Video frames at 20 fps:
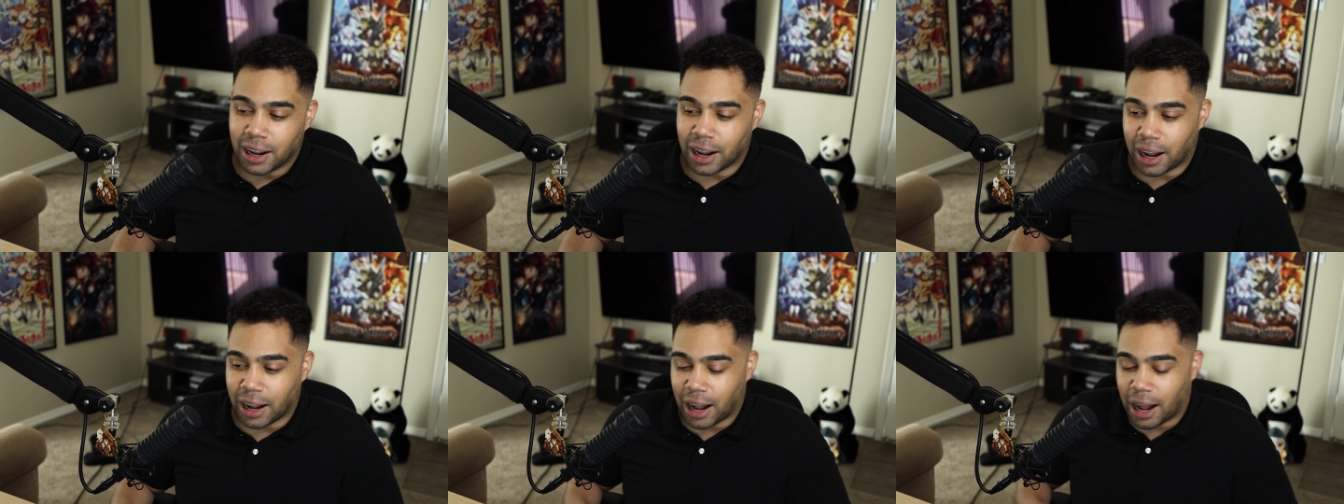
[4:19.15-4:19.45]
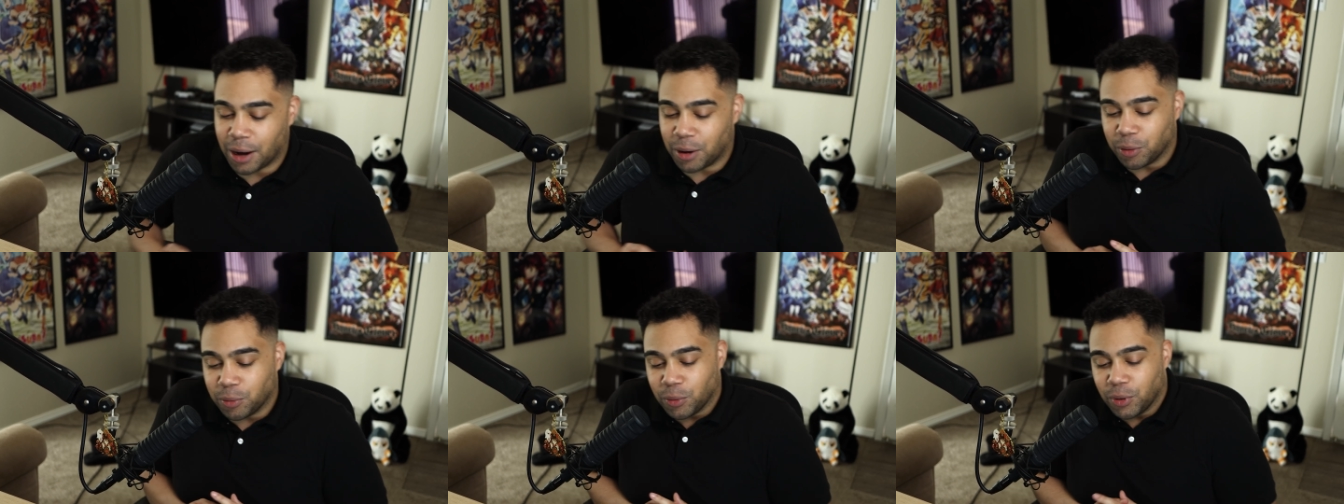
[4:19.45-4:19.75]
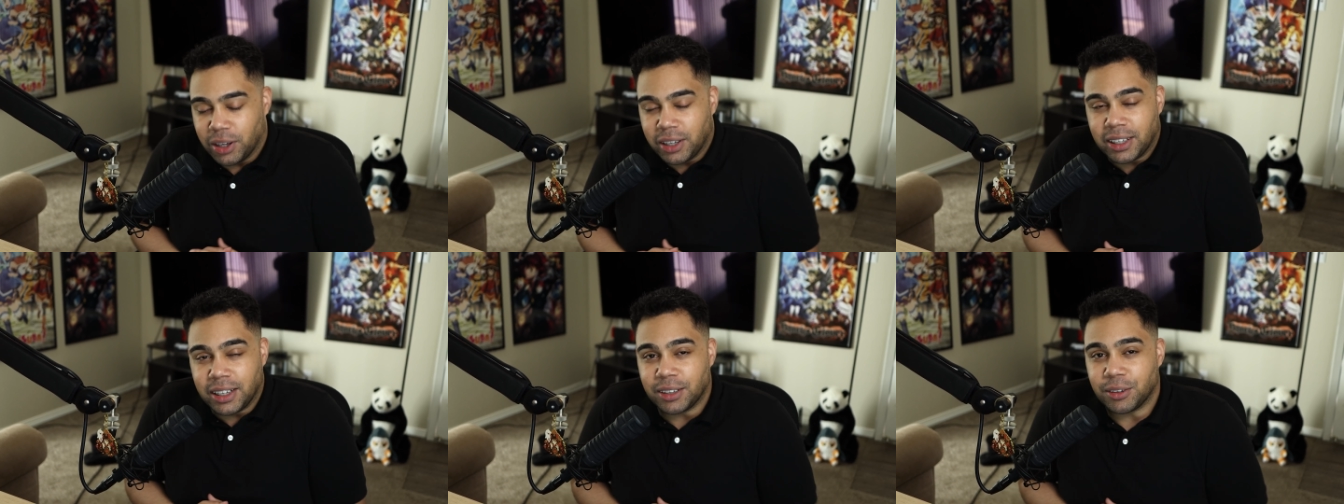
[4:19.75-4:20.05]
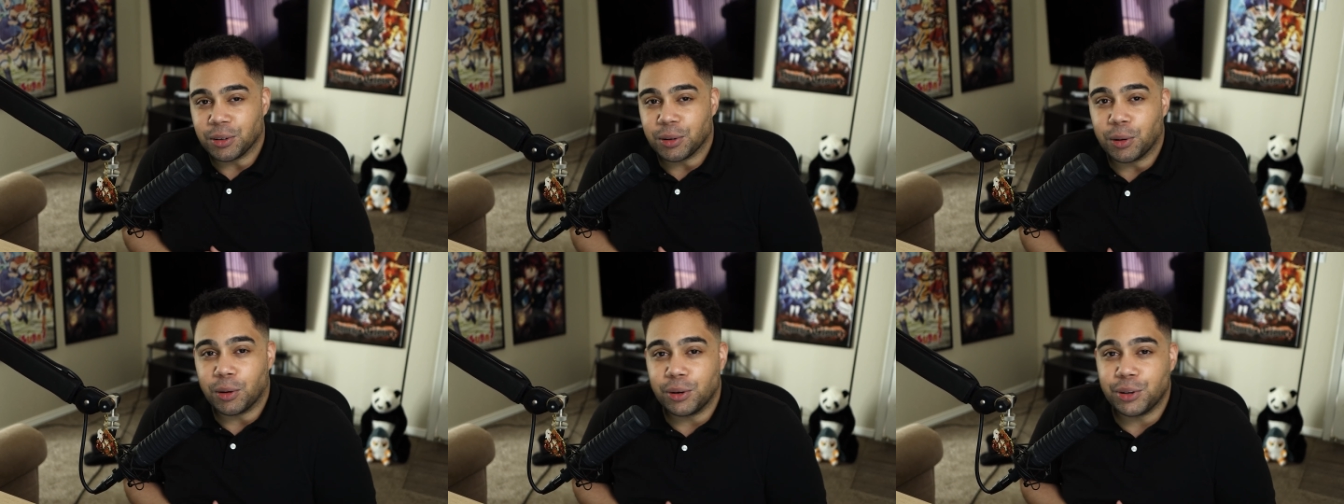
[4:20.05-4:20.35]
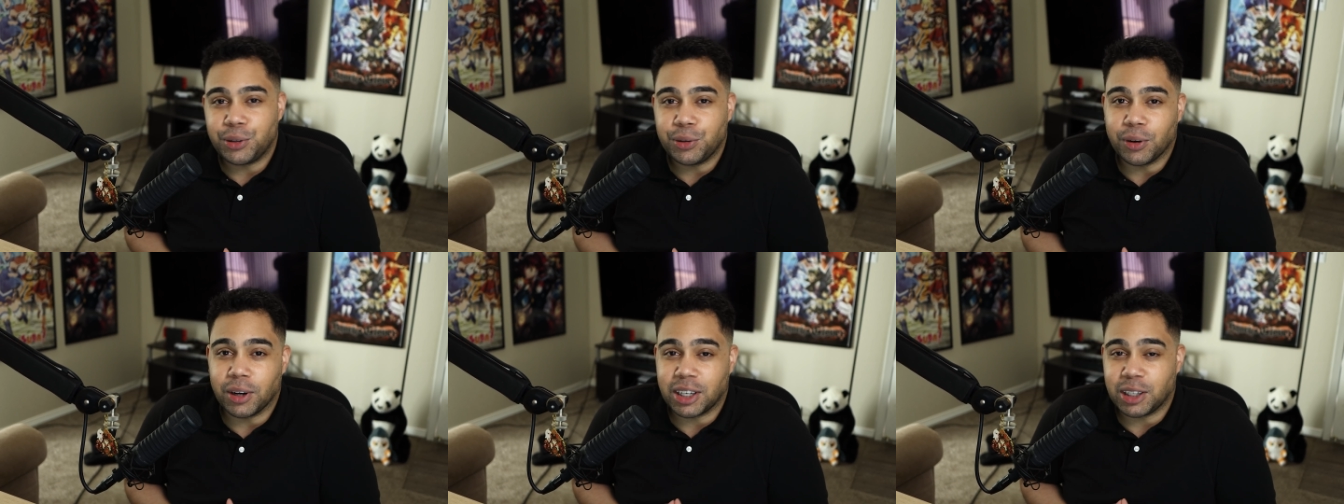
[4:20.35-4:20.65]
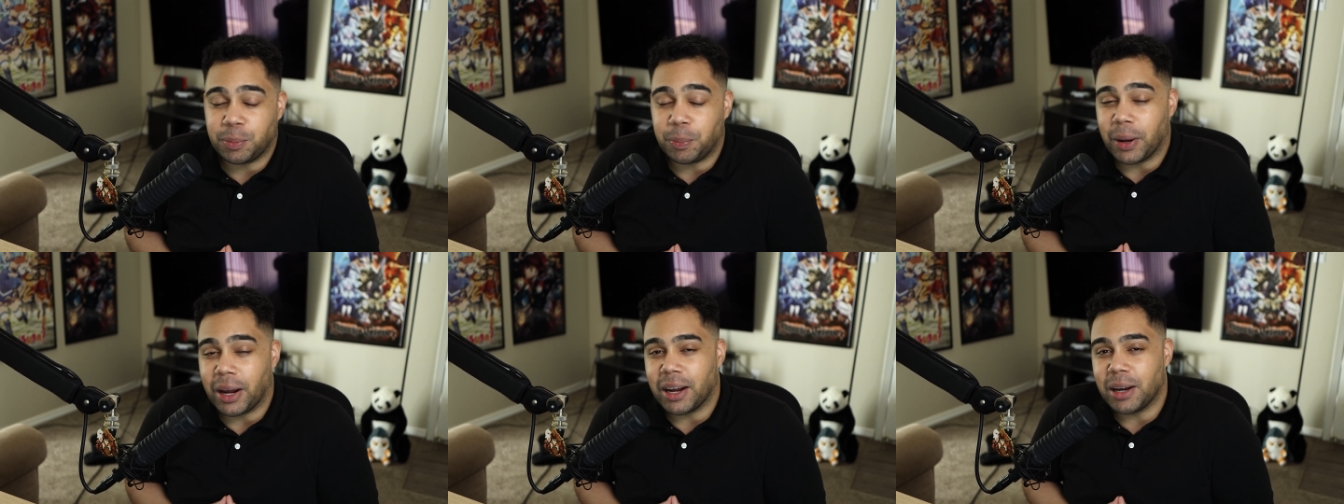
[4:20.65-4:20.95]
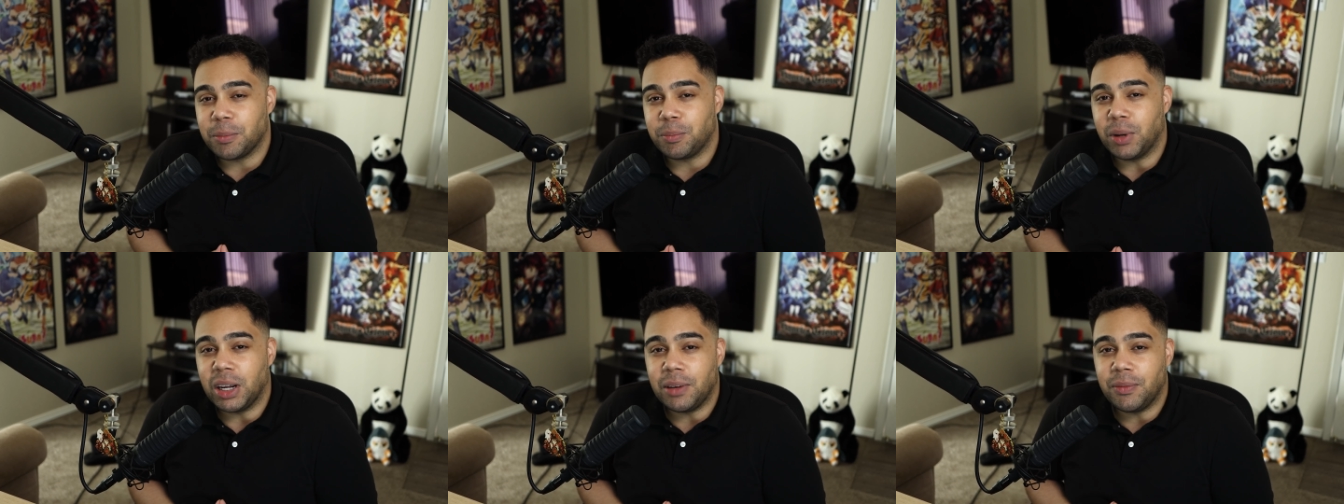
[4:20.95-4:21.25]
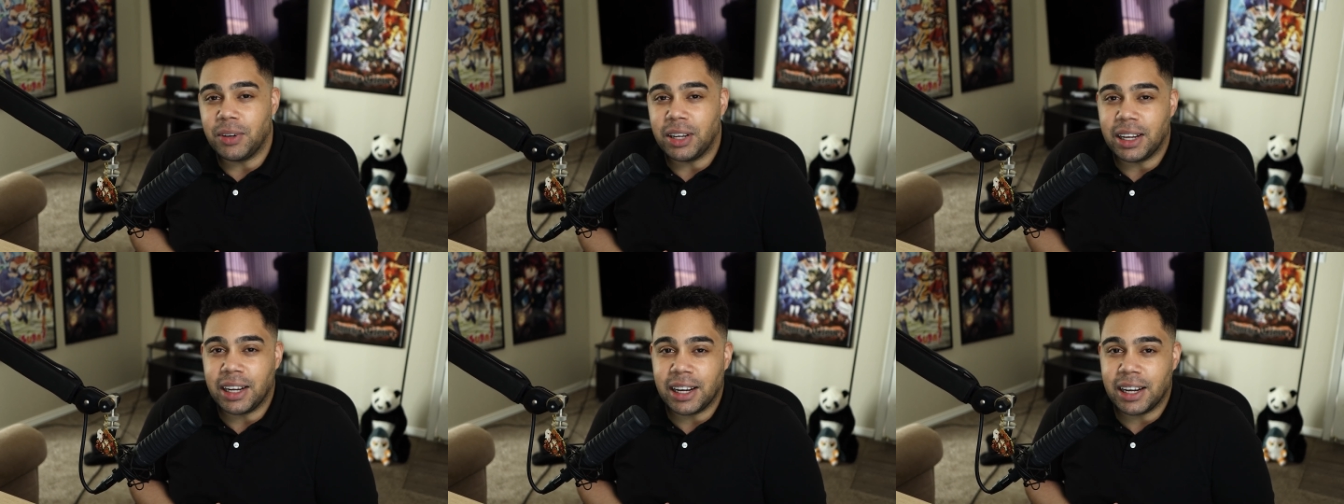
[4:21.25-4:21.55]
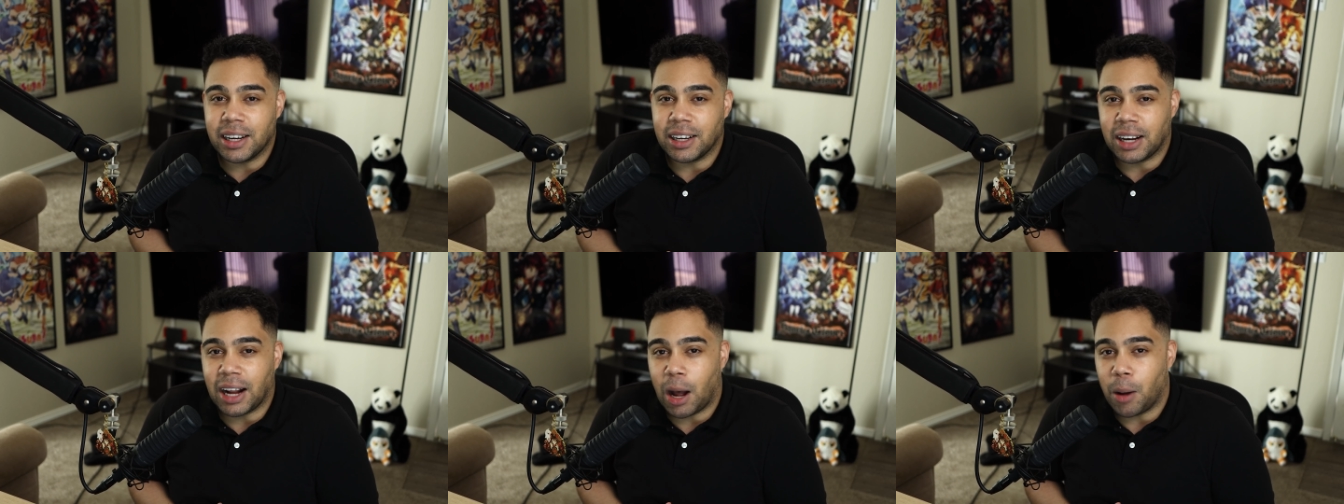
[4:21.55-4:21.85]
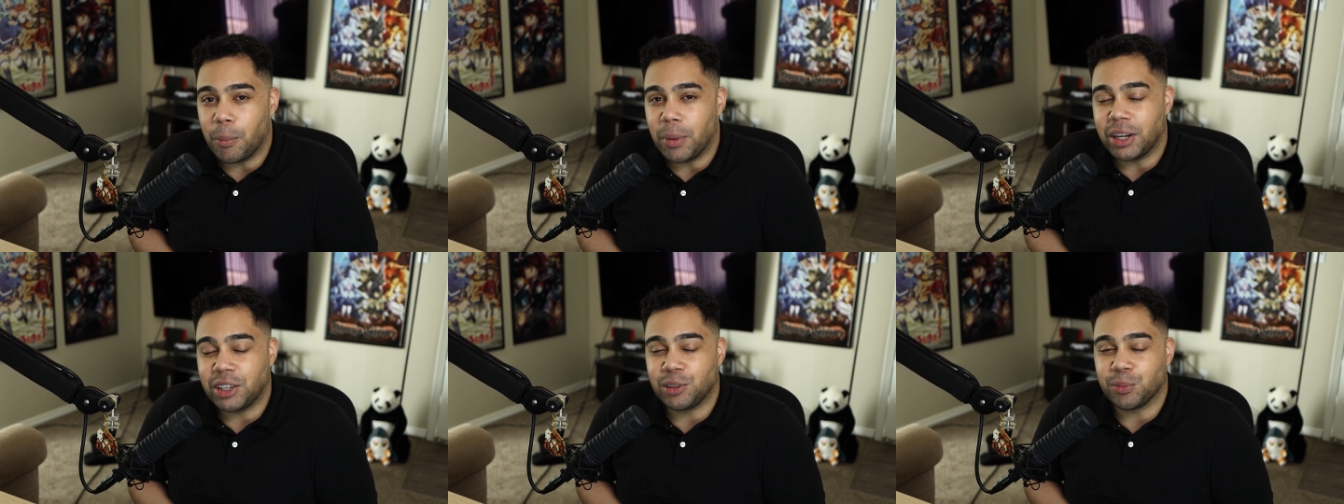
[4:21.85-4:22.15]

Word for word: I don't really think they're going to expand PVE and now make